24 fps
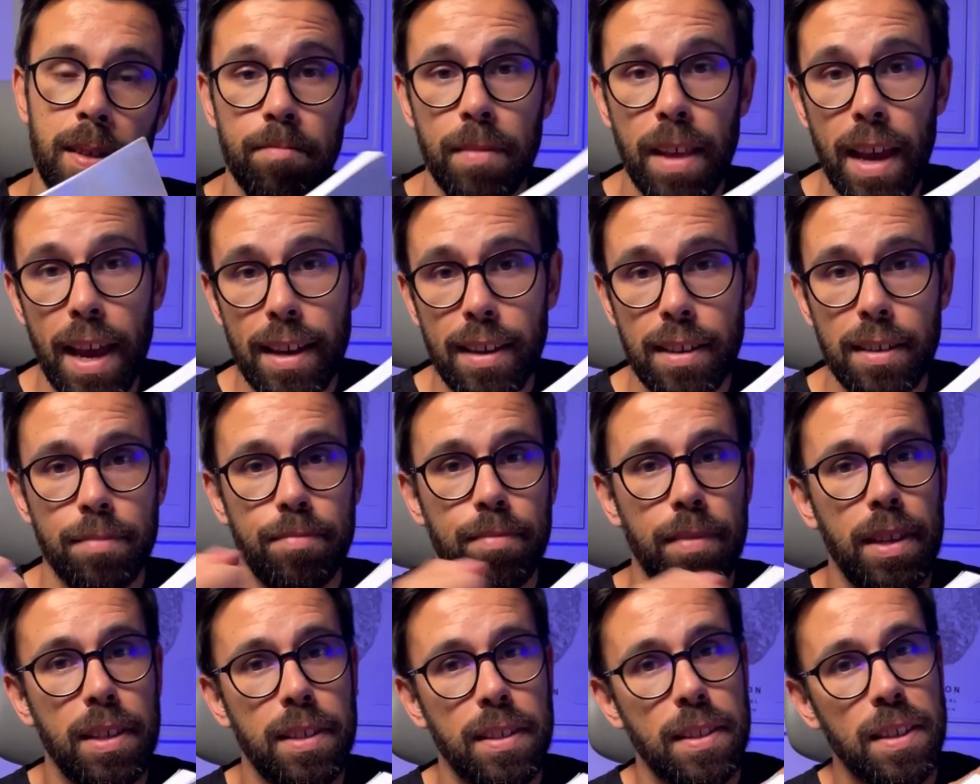That
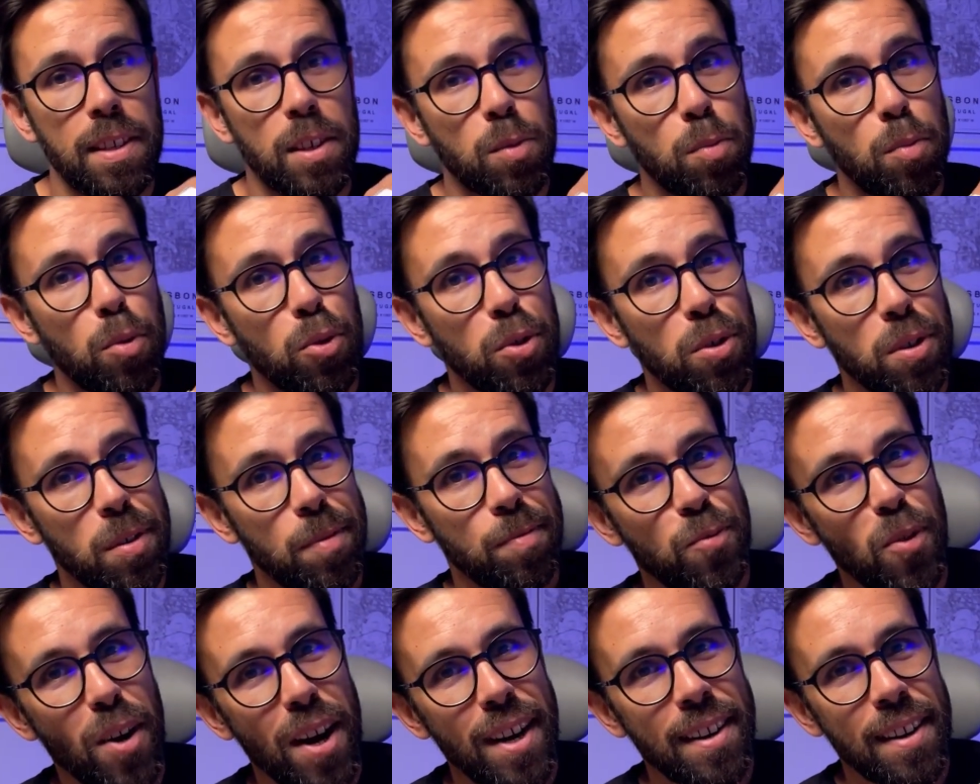is this book
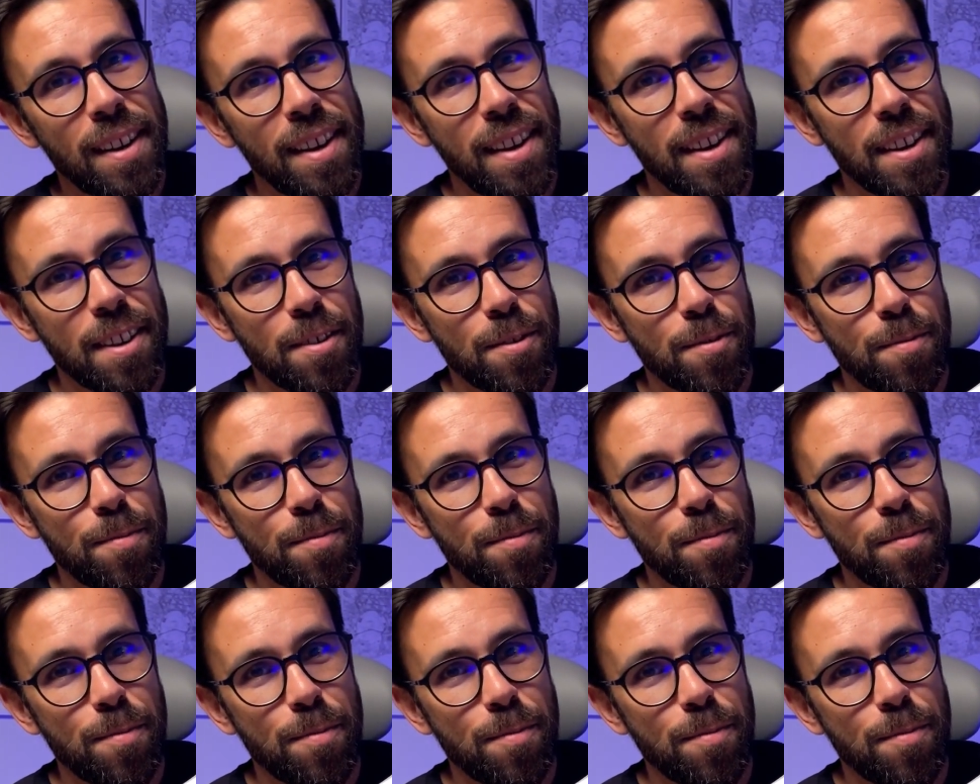right here.